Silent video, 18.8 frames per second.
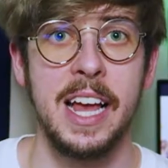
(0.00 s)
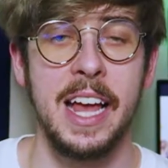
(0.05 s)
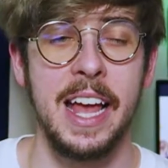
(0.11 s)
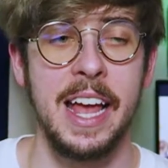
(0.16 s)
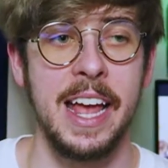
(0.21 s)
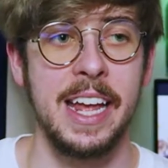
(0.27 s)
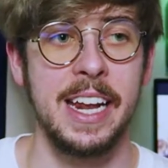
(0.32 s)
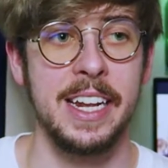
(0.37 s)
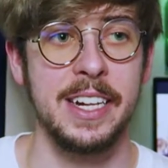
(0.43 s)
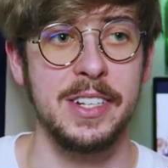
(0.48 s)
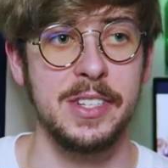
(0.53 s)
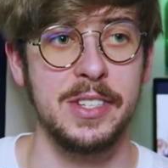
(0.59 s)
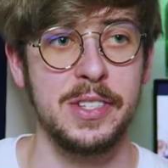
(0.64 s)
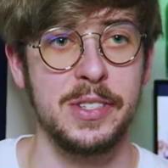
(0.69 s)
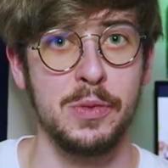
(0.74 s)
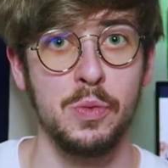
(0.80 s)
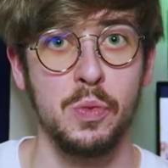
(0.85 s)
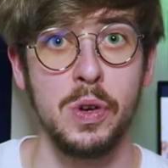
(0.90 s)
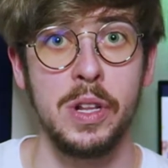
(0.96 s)
And
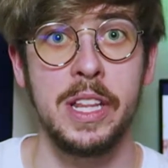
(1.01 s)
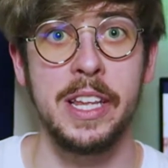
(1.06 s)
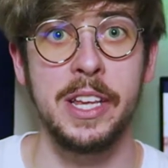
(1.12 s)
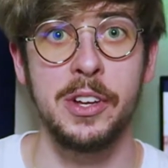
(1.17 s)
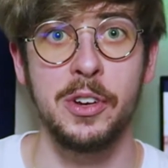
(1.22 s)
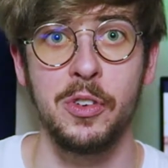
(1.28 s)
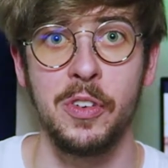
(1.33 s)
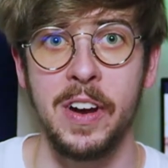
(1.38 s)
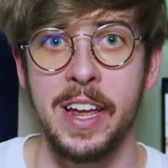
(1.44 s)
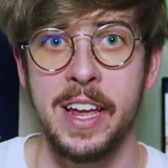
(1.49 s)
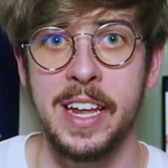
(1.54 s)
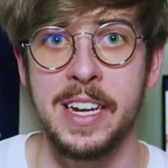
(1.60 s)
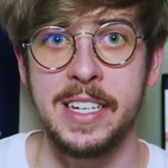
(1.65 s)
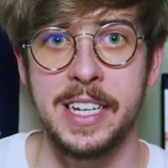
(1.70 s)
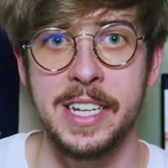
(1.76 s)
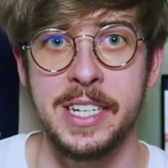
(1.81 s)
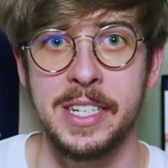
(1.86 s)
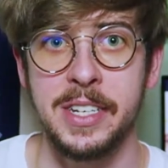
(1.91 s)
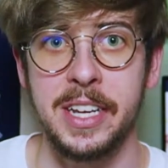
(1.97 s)
it's really
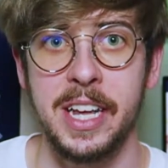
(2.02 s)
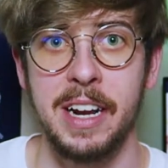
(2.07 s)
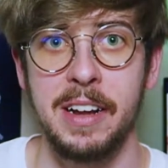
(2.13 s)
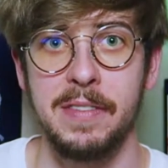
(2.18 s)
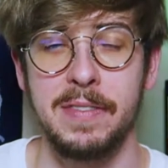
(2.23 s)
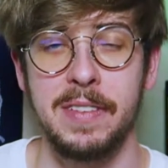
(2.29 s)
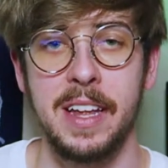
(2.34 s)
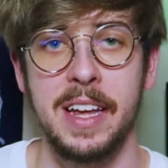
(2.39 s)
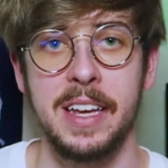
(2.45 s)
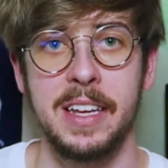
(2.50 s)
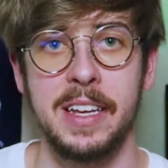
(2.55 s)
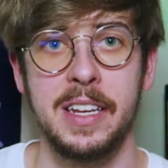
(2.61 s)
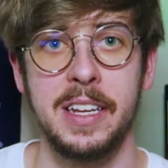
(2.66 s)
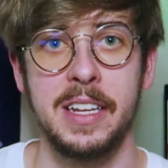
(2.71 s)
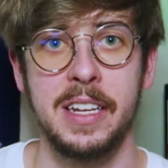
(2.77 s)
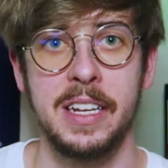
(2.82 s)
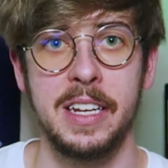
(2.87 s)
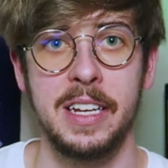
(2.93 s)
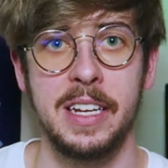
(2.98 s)
ingrained into kind of like
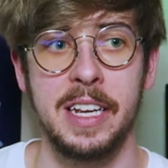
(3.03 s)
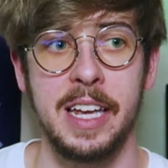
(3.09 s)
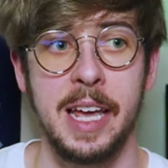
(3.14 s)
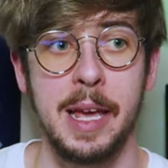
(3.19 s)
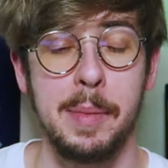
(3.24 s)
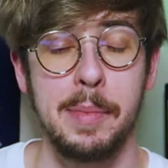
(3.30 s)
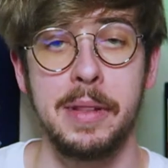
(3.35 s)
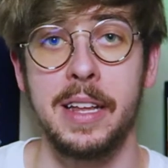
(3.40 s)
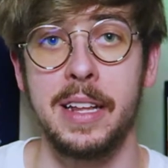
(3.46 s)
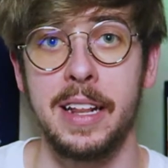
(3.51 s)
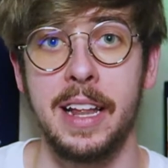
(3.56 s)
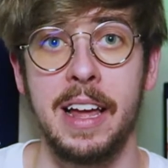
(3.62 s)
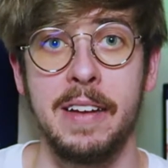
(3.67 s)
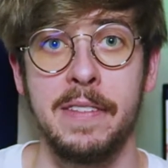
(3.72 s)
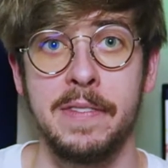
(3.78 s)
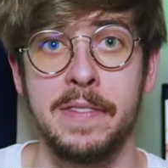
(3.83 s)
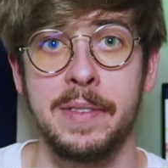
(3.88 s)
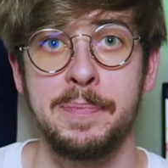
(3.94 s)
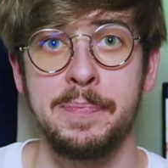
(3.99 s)
gambling
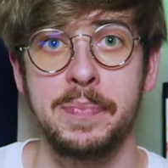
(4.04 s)
life,